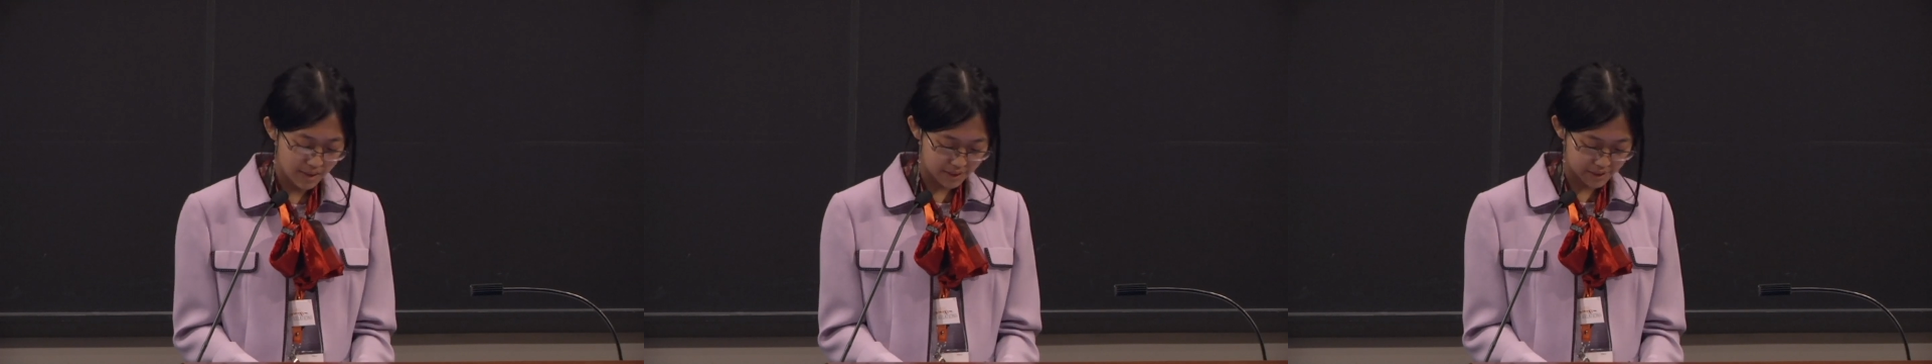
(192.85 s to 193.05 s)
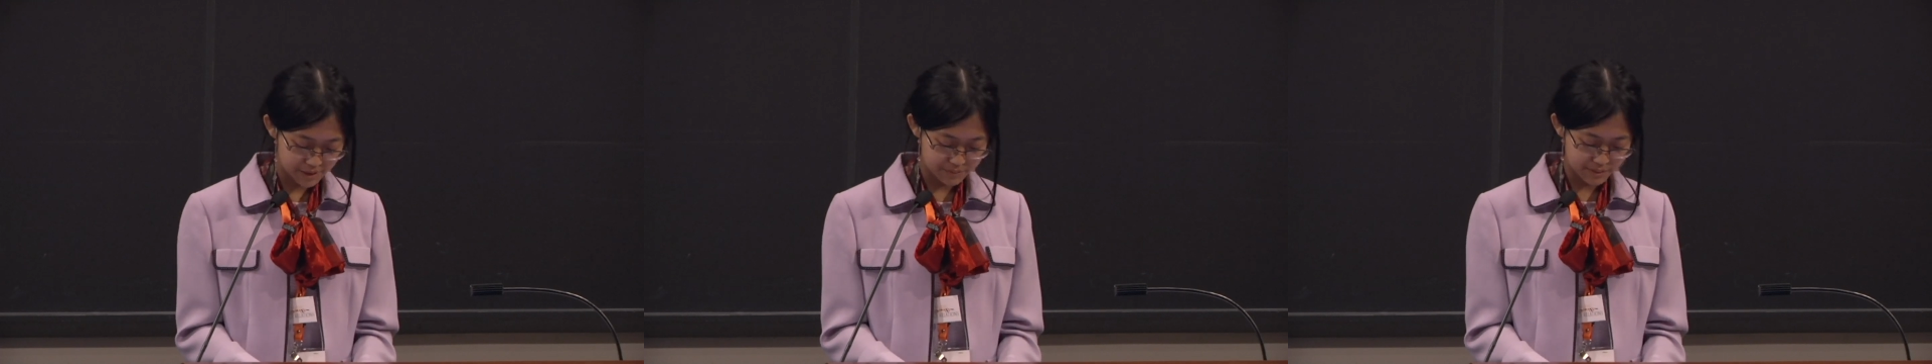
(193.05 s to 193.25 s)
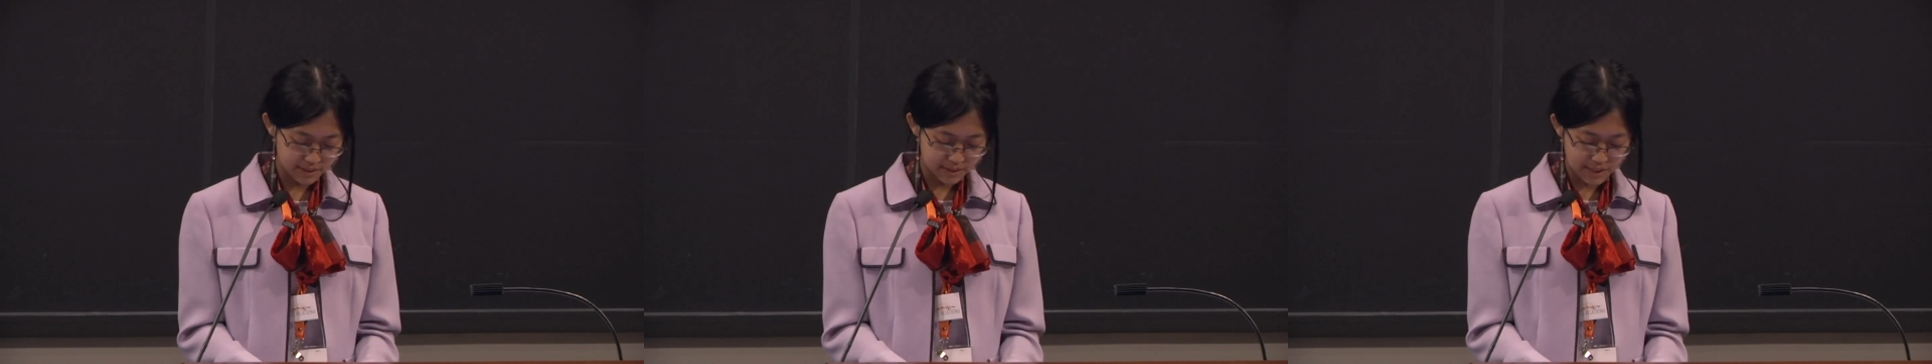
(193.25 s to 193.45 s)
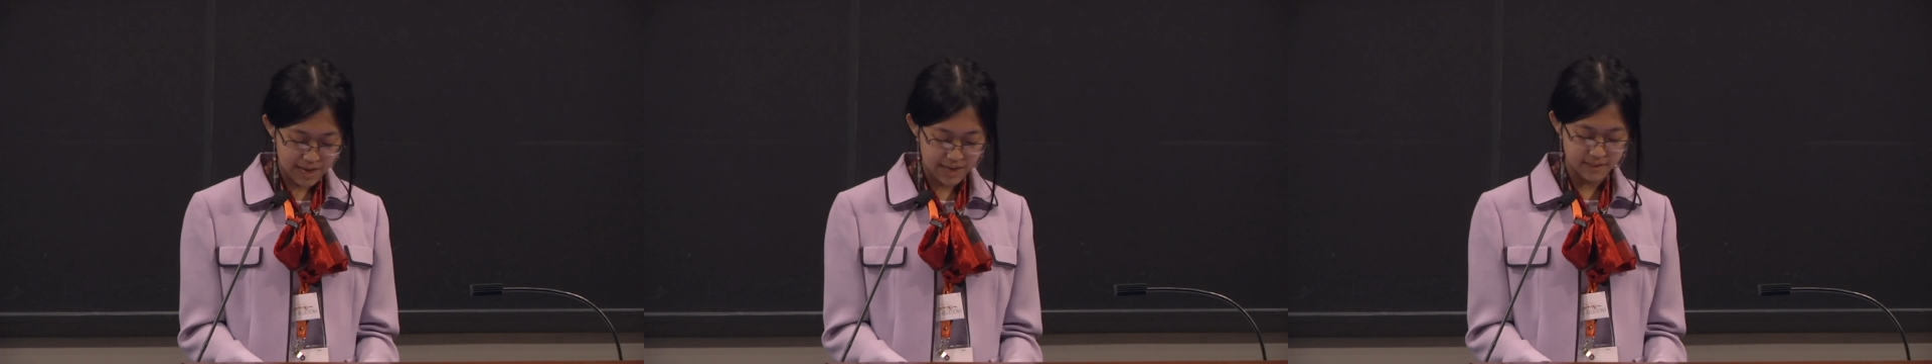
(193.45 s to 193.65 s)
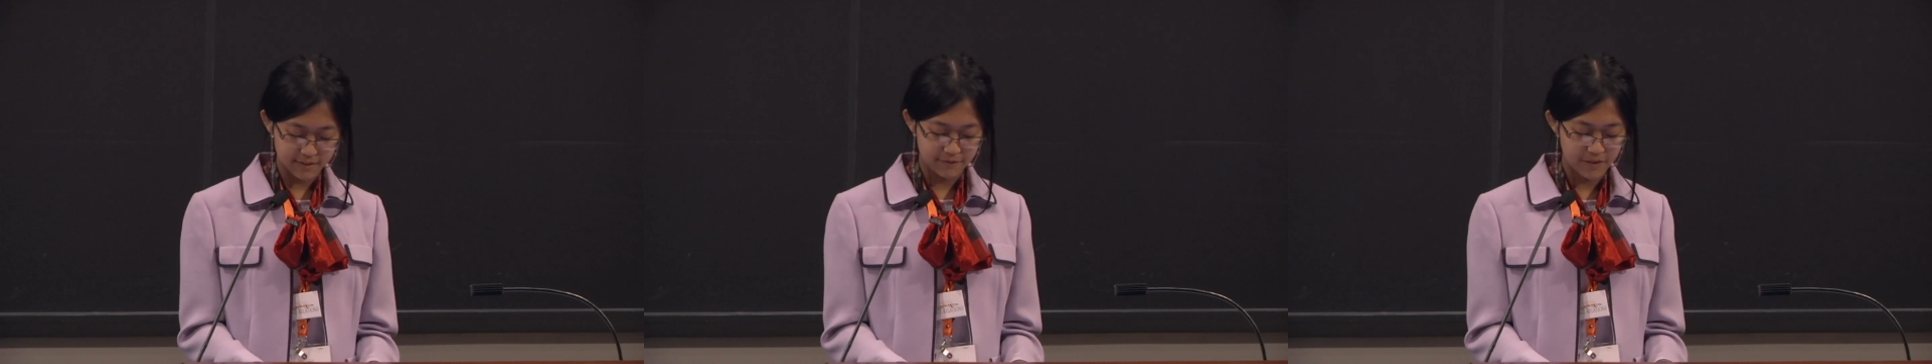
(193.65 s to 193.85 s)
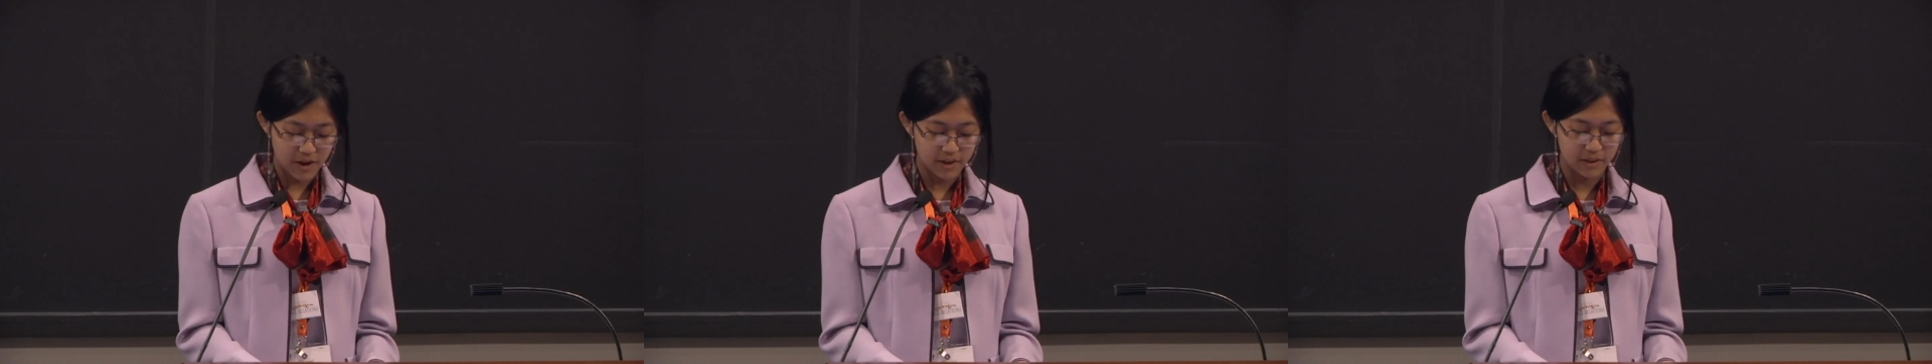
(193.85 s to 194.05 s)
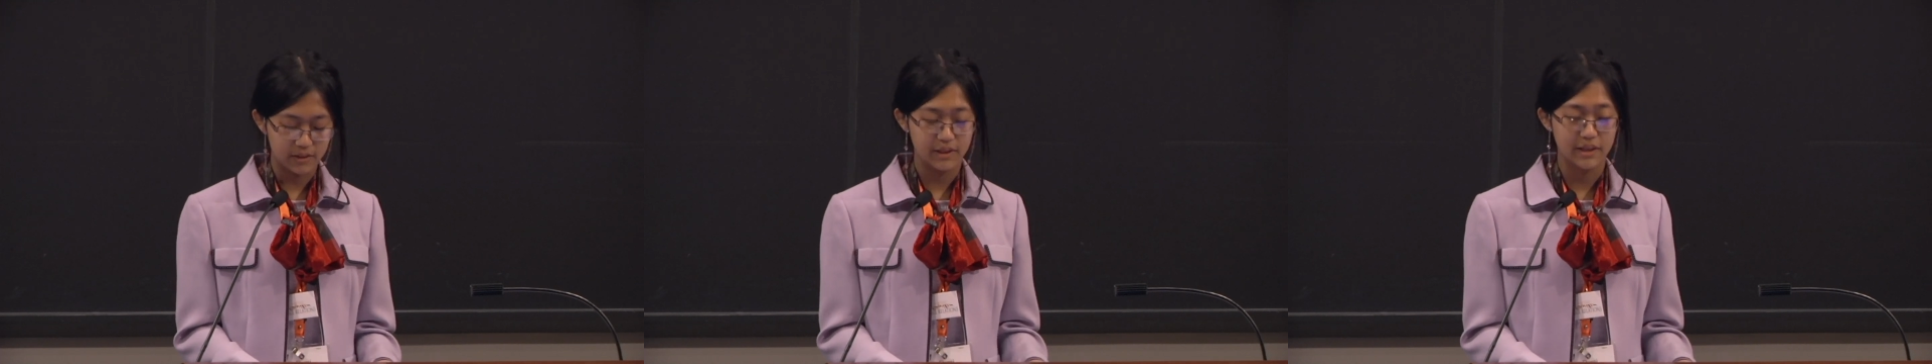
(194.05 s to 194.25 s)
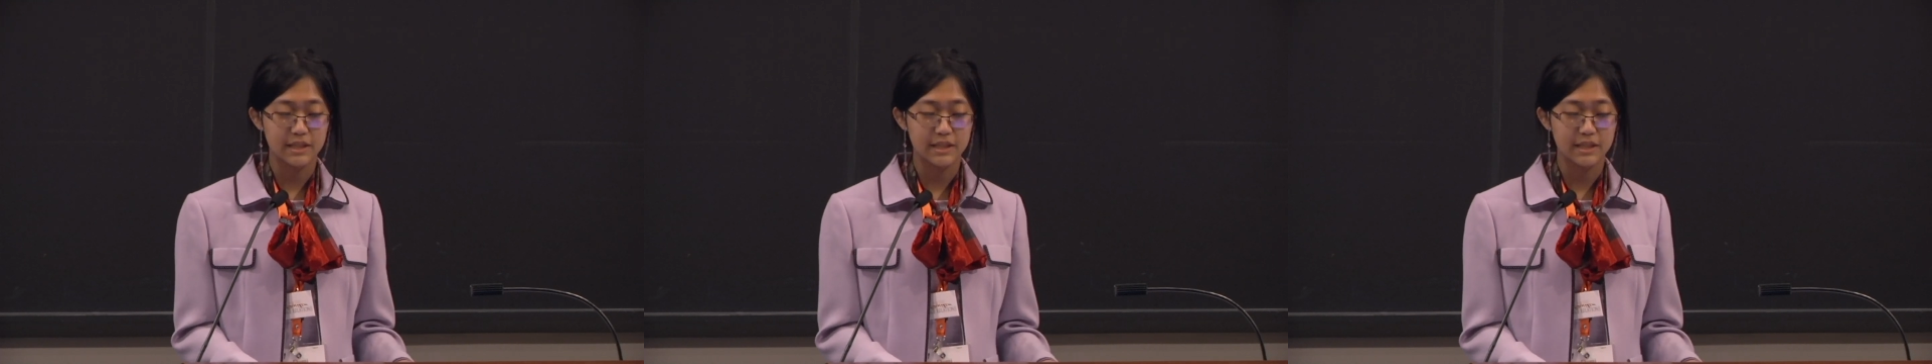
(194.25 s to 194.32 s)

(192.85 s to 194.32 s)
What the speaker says: that she was glad to finally